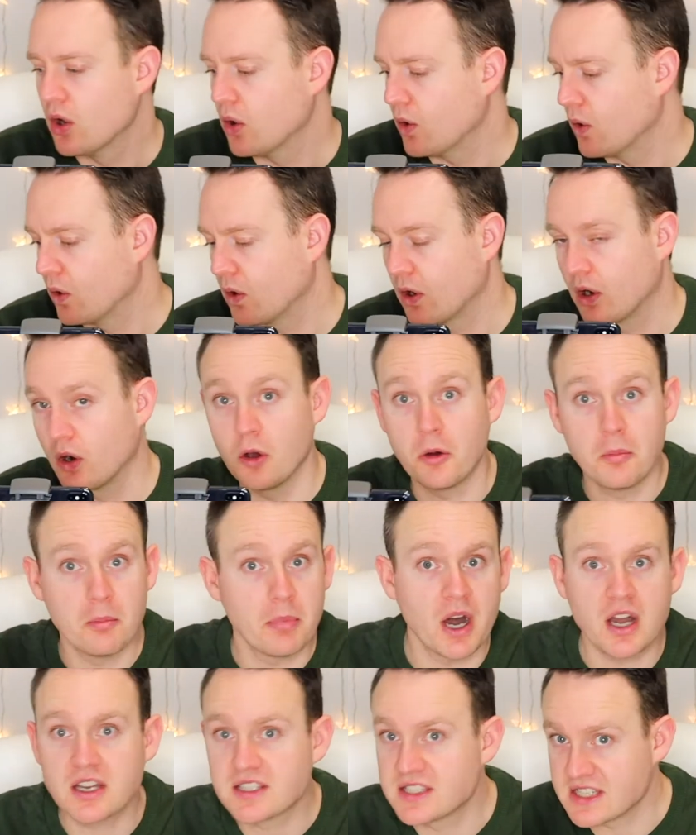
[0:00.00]
or
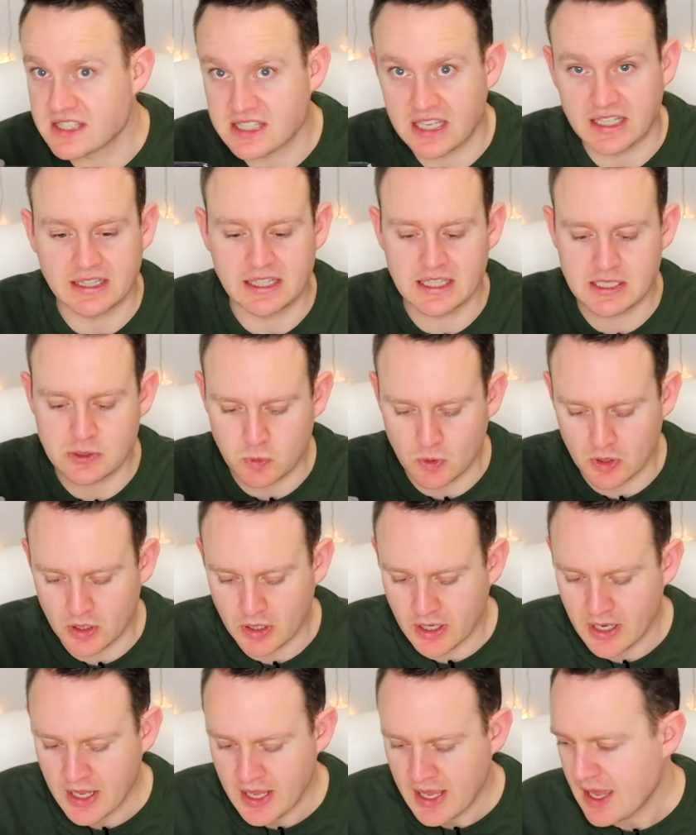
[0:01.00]
unboxings like this
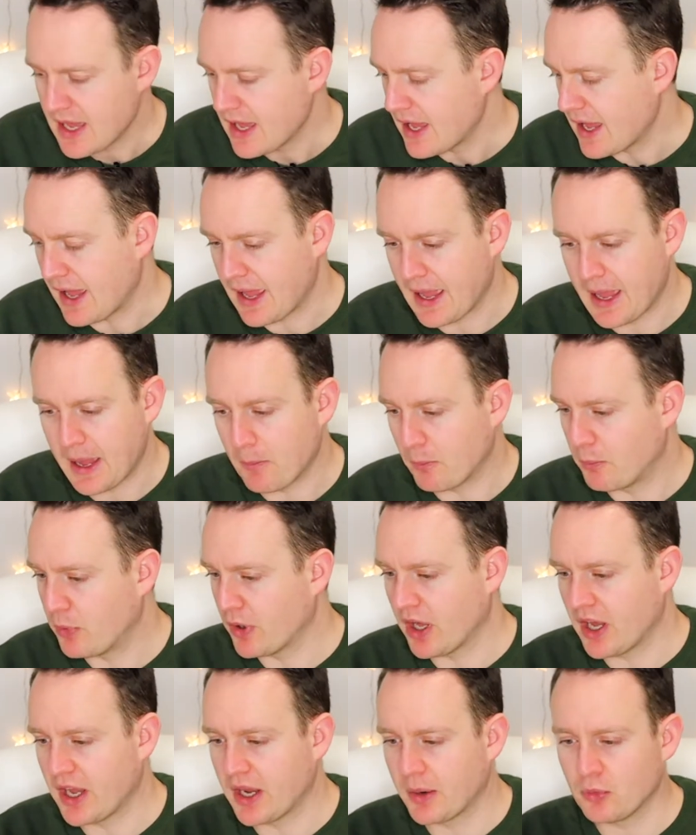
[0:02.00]
one.
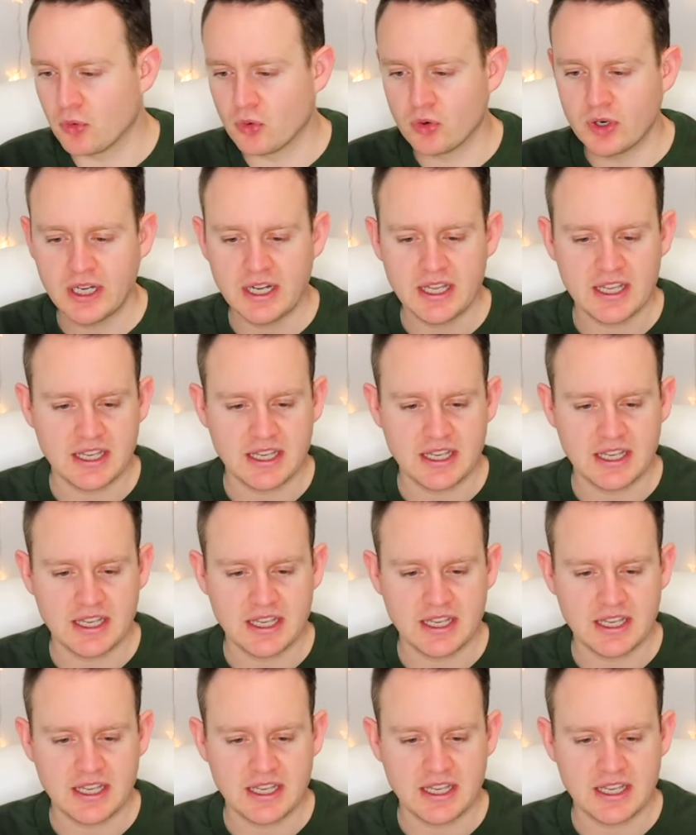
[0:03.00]
But I am really